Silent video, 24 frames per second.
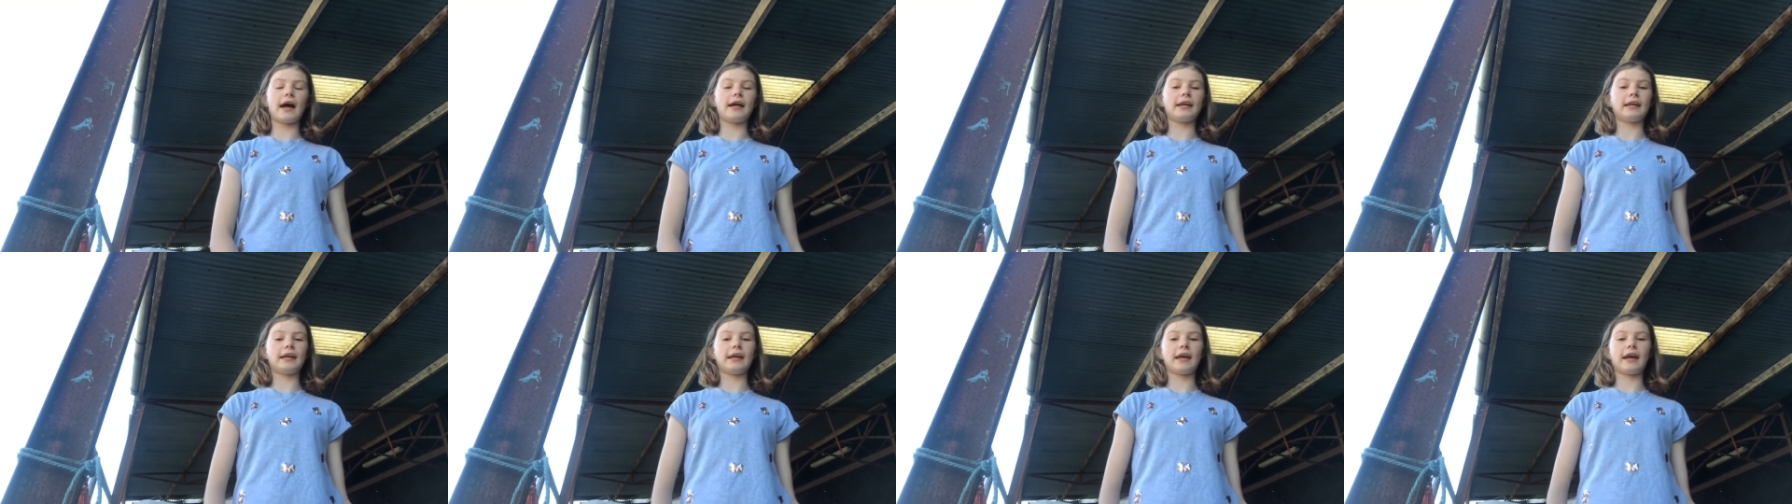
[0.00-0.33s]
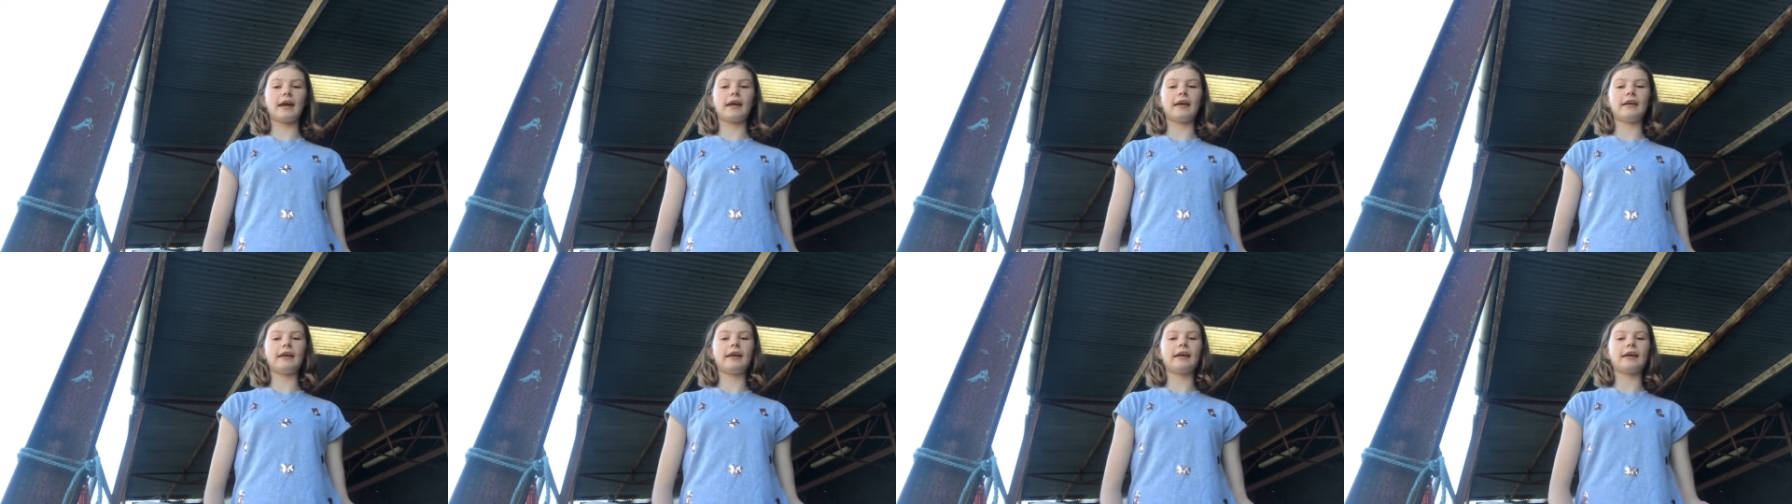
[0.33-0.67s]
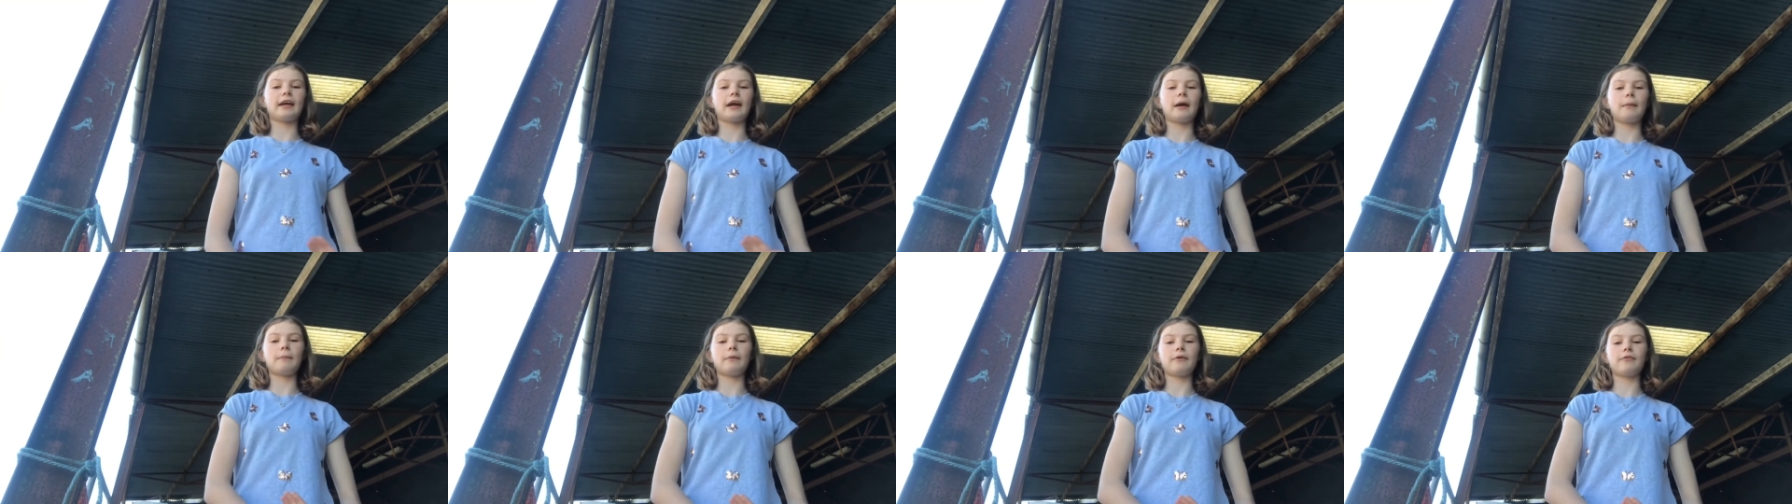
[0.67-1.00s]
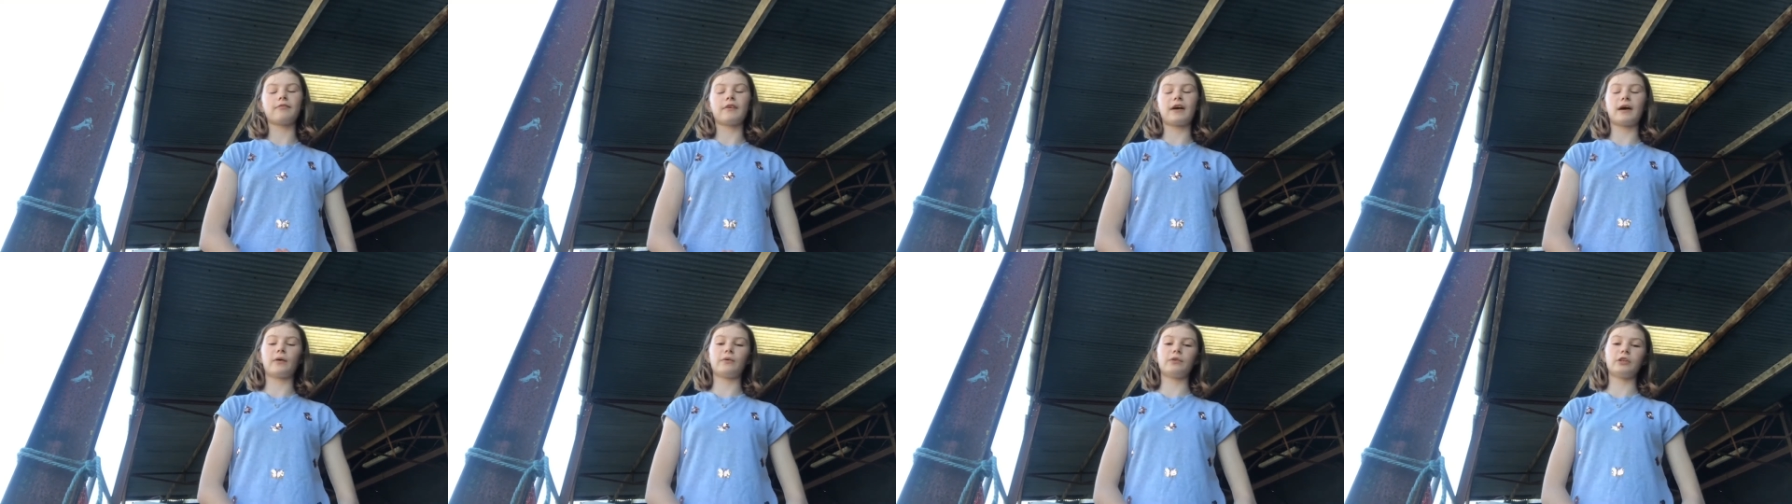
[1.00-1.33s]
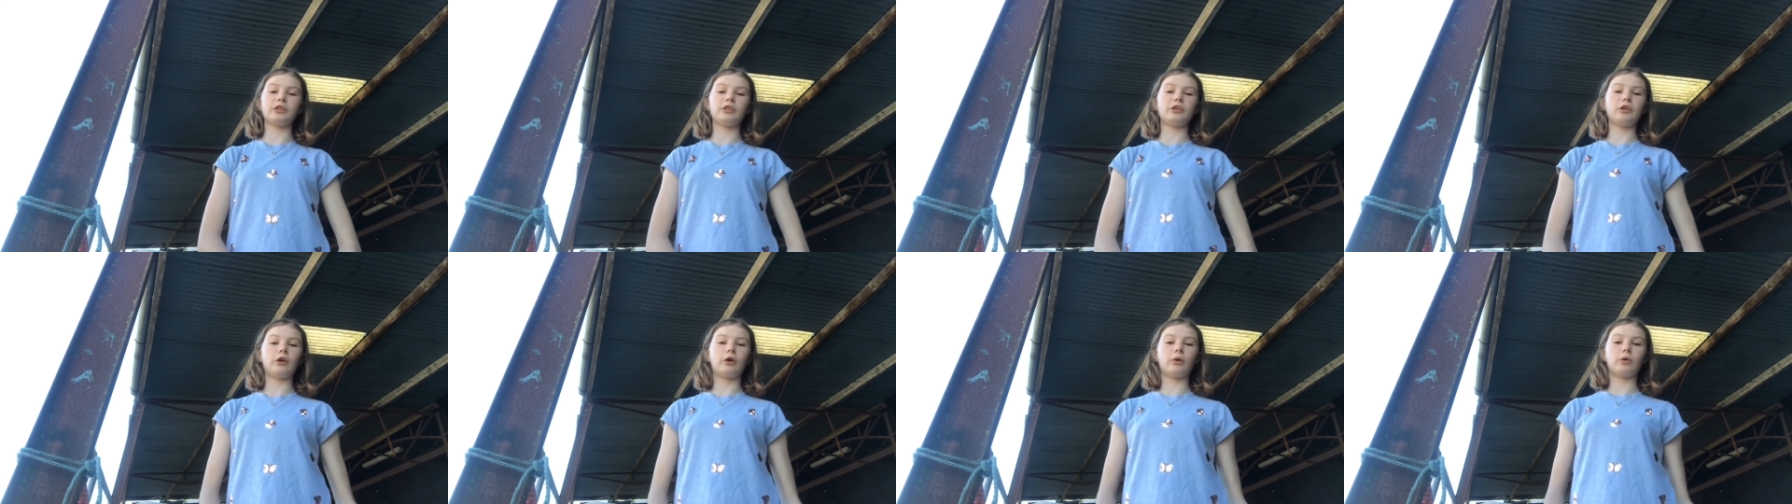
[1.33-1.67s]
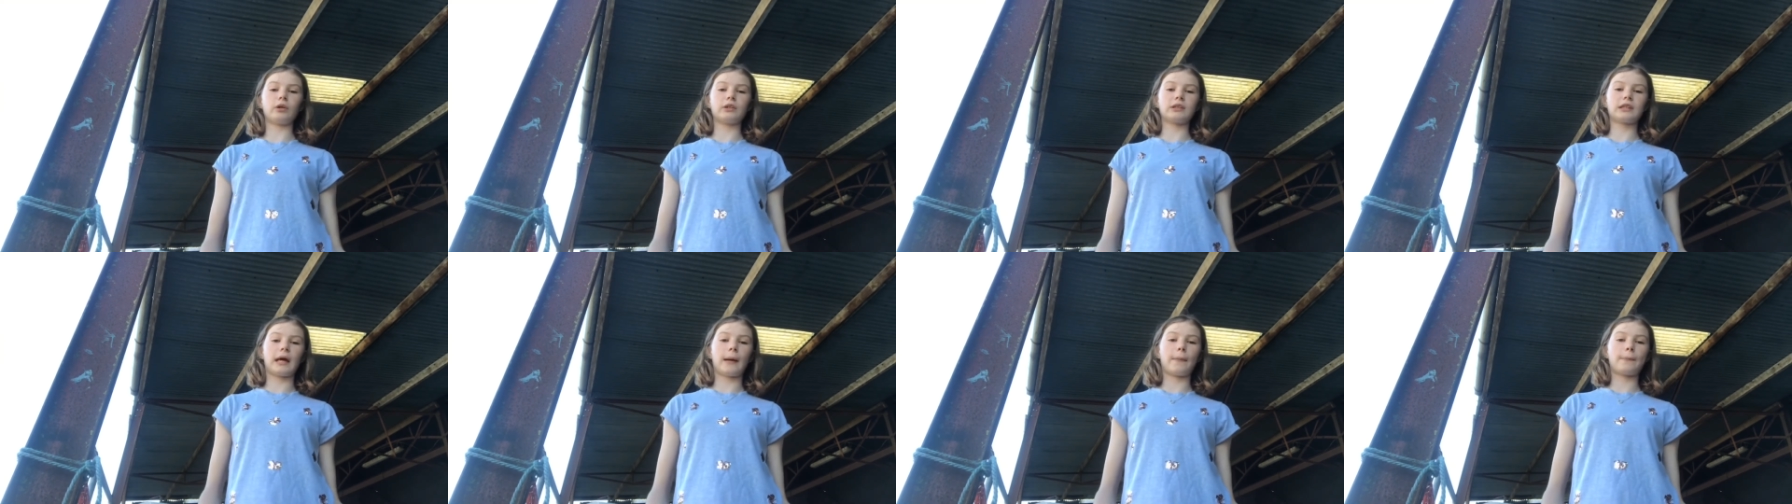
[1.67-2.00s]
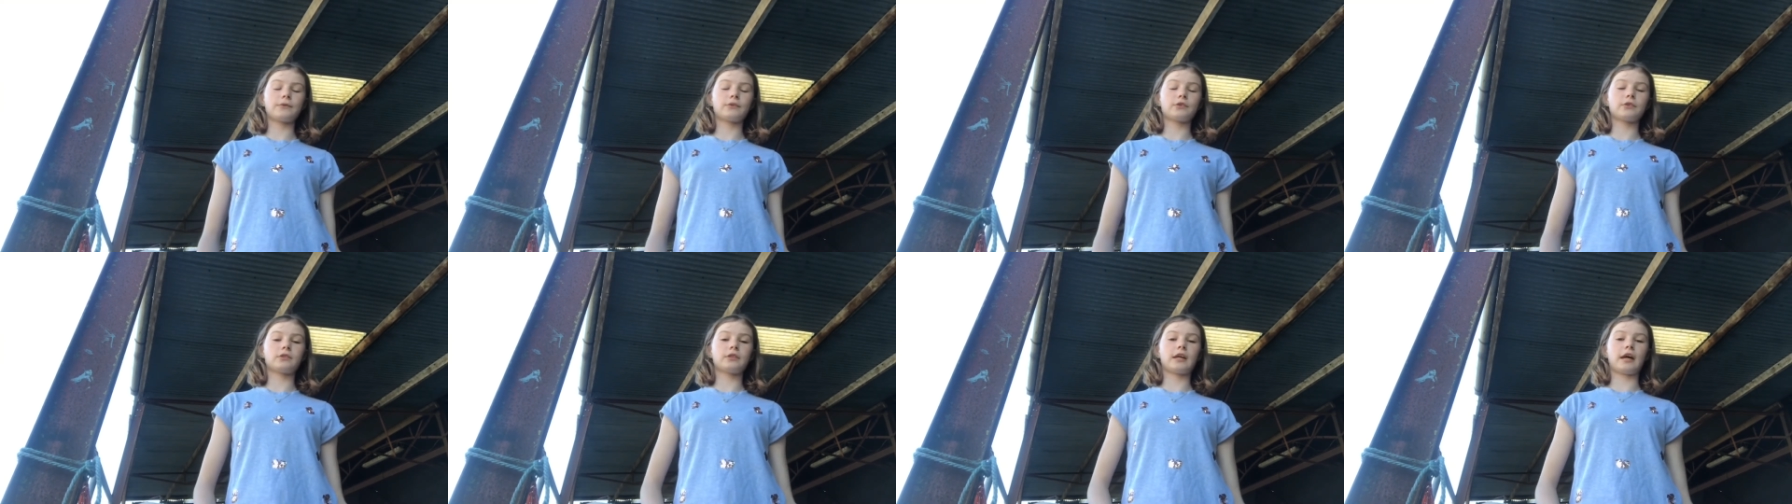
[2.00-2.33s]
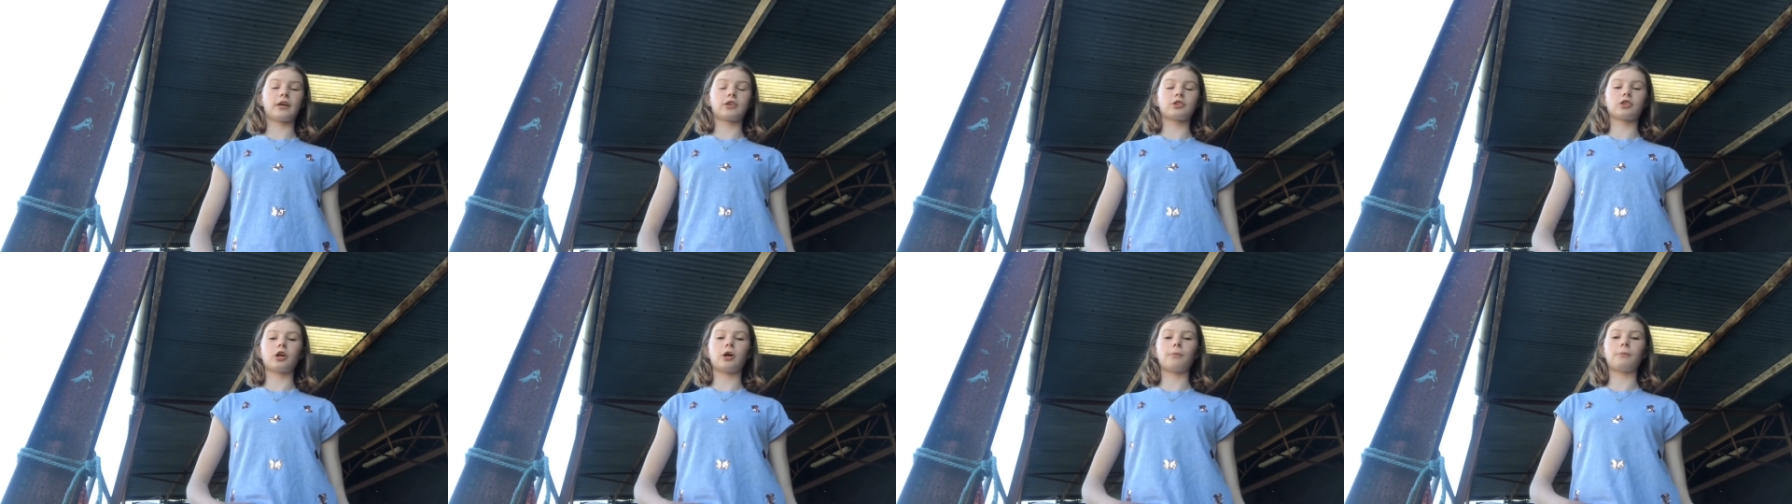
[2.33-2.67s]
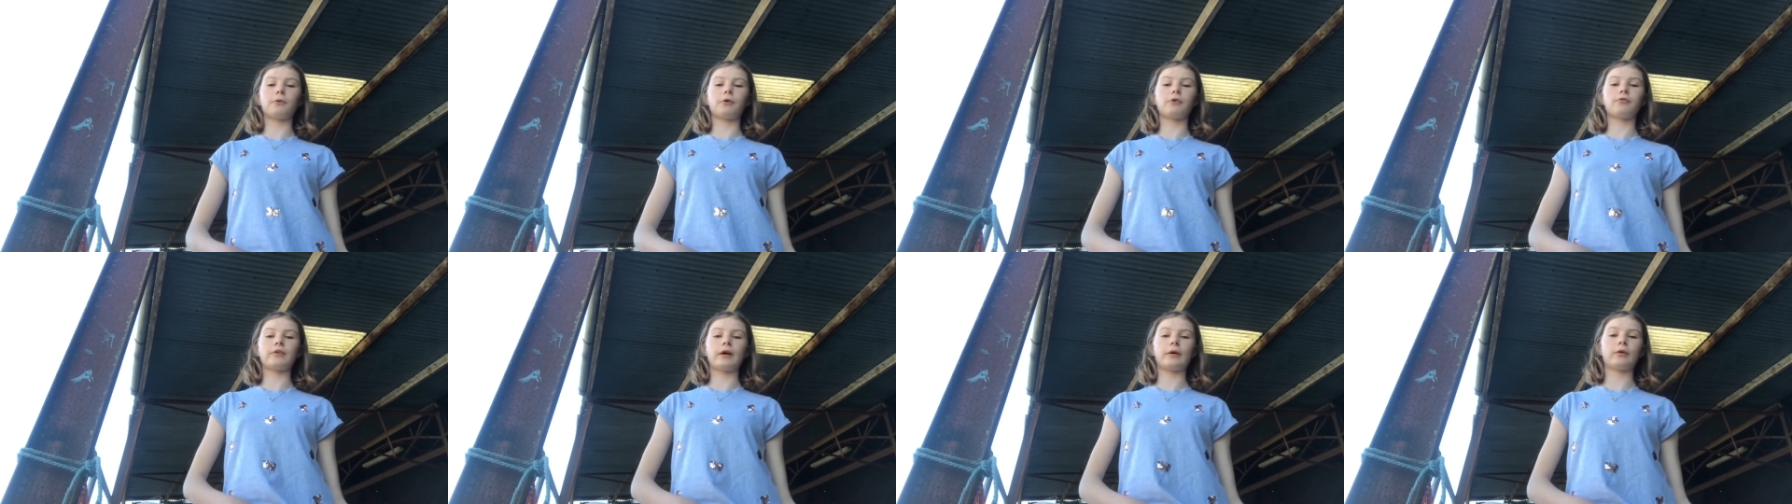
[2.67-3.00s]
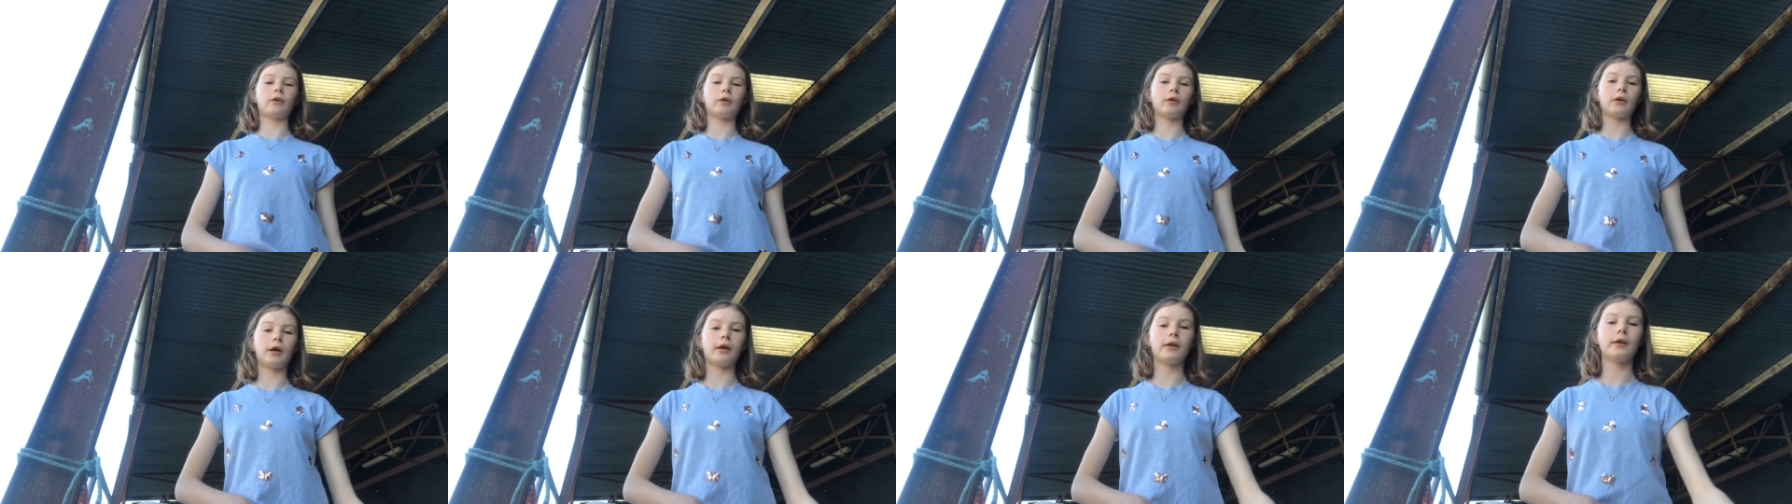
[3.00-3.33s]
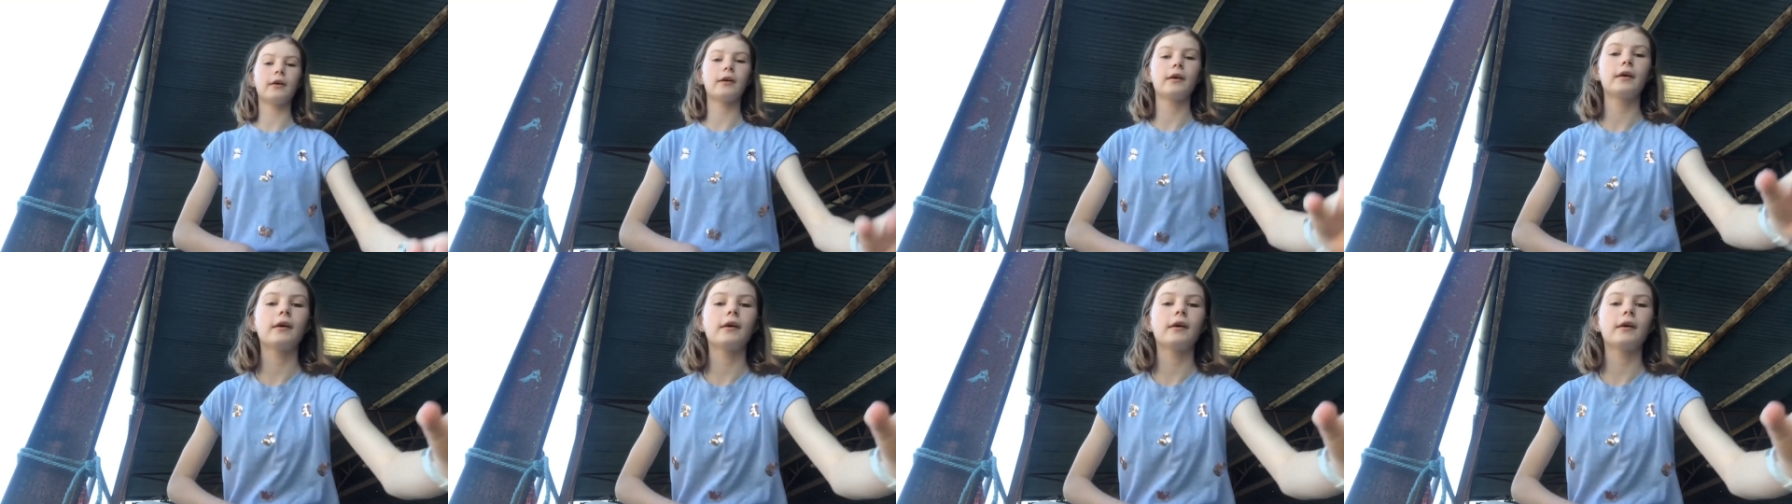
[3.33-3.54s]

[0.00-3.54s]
and again it can be found in your local tap, tack shop or found online